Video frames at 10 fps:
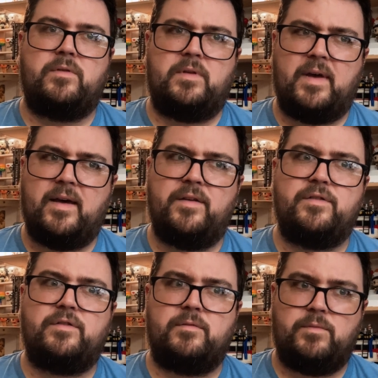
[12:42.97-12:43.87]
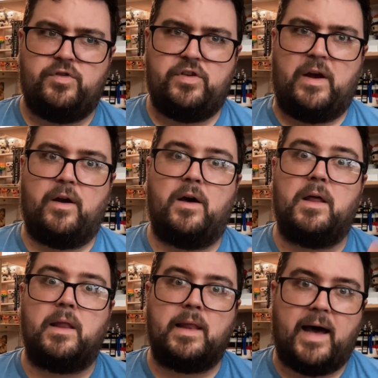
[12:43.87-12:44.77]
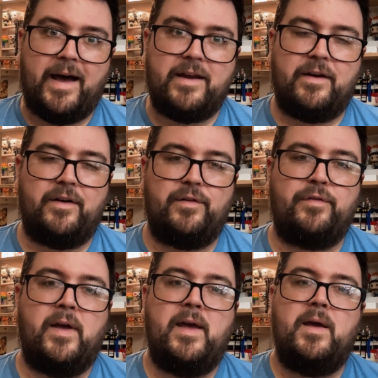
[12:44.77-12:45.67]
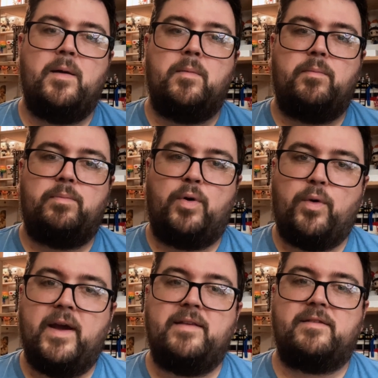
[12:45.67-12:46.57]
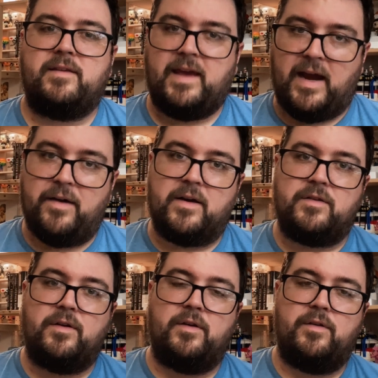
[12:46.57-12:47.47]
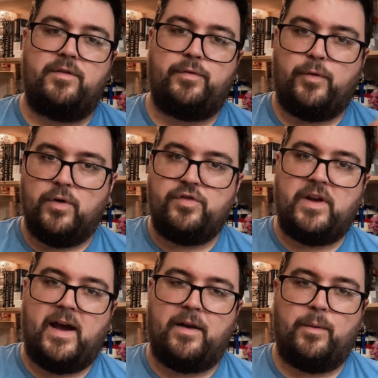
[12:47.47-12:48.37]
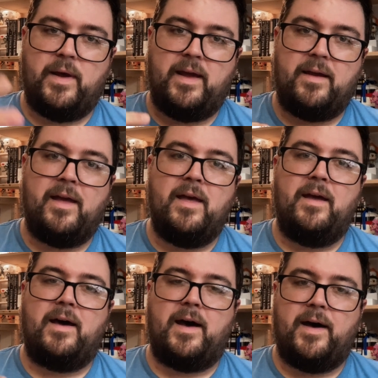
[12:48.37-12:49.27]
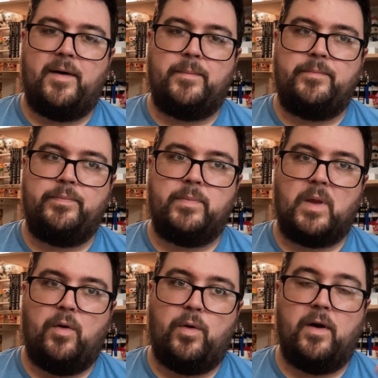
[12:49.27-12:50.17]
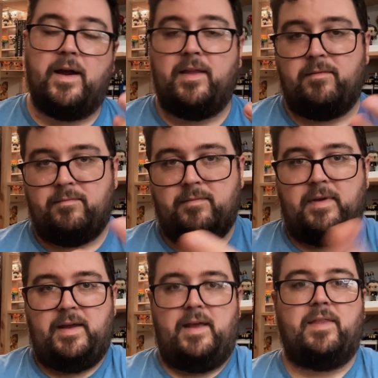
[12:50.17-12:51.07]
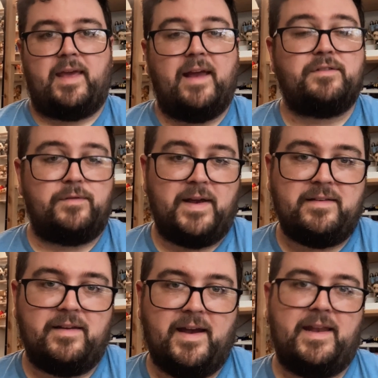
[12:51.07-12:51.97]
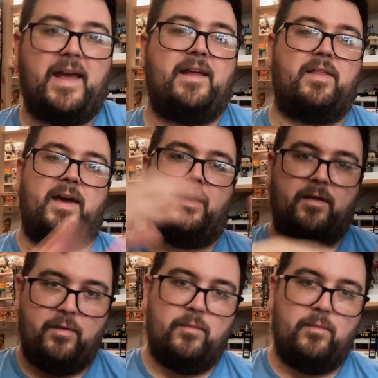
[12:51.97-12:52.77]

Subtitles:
does share a lot of points, characters, foreshadowing, or in the case of 1998, like